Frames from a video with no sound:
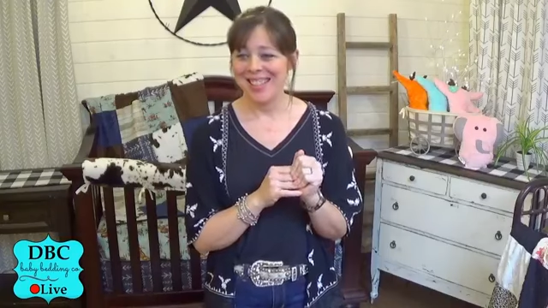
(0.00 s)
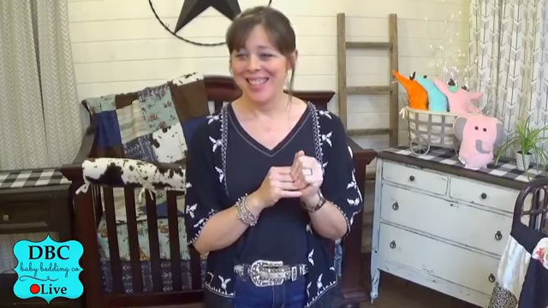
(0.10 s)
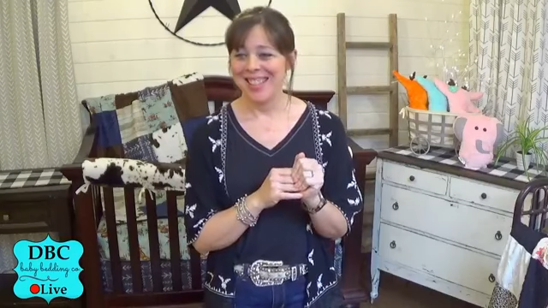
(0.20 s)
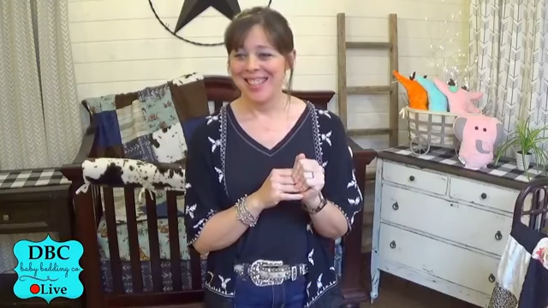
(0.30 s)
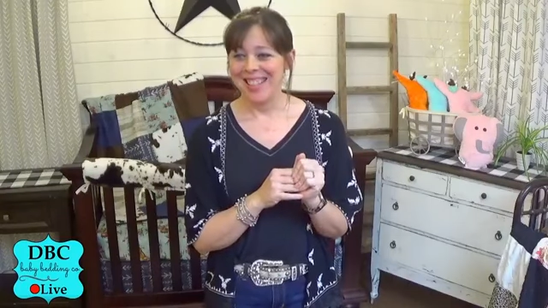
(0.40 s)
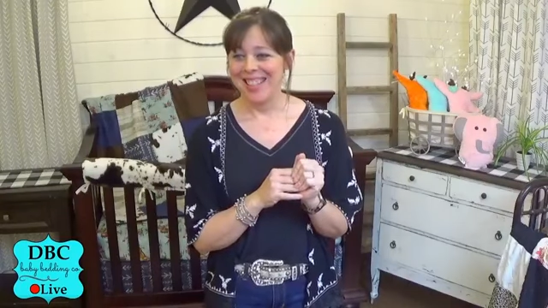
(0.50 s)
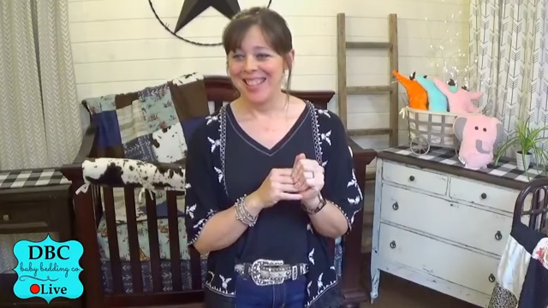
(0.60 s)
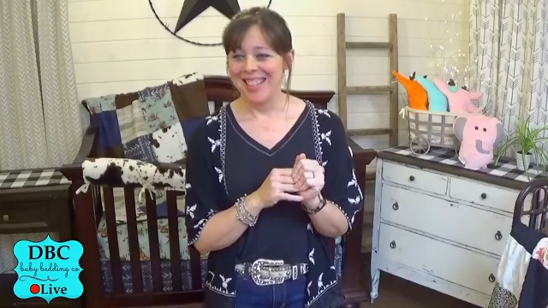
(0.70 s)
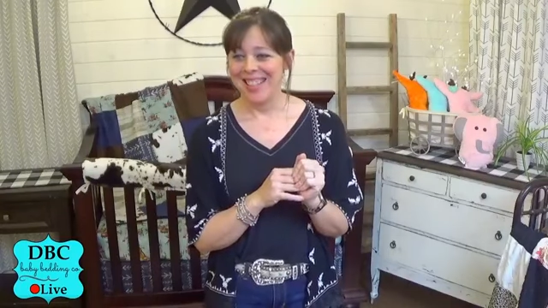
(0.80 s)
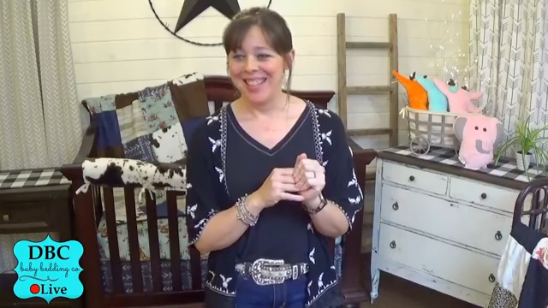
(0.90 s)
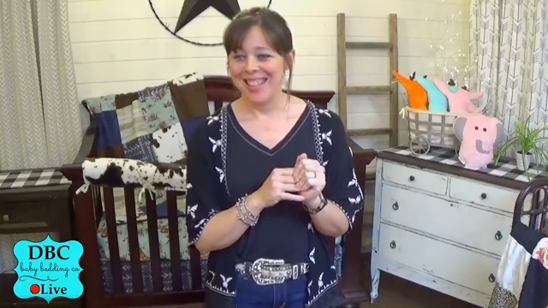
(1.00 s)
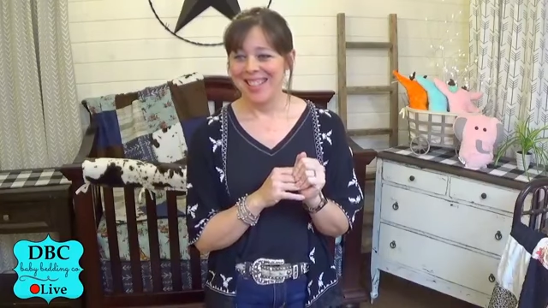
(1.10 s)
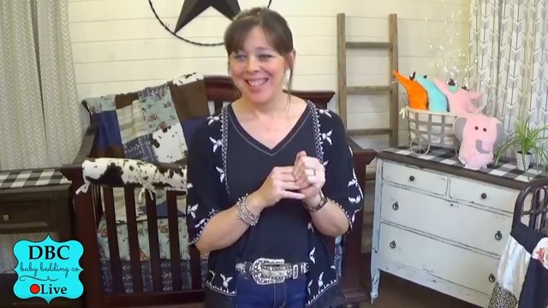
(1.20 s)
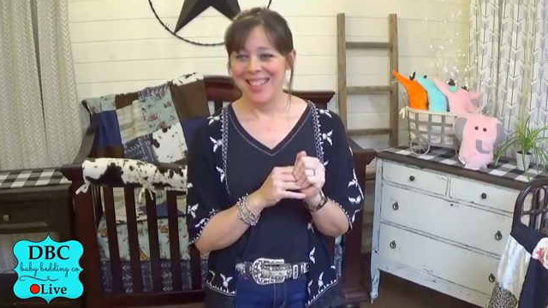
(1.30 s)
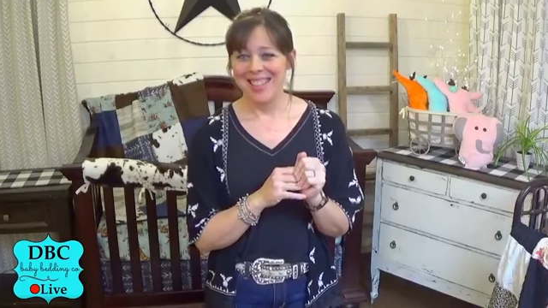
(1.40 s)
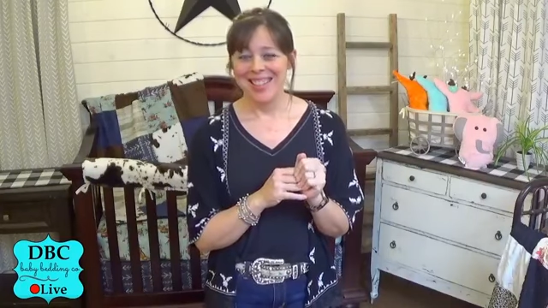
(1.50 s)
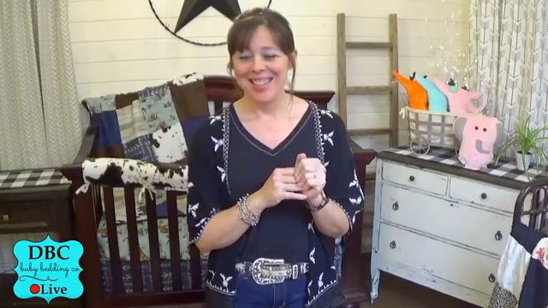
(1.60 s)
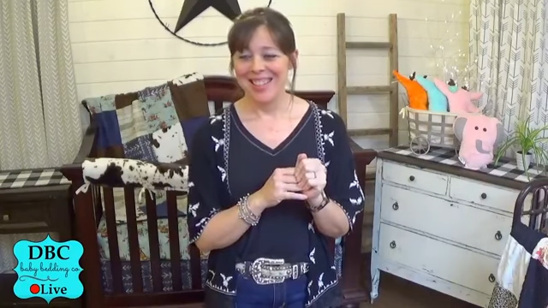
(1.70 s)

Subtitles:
Nobody speaks.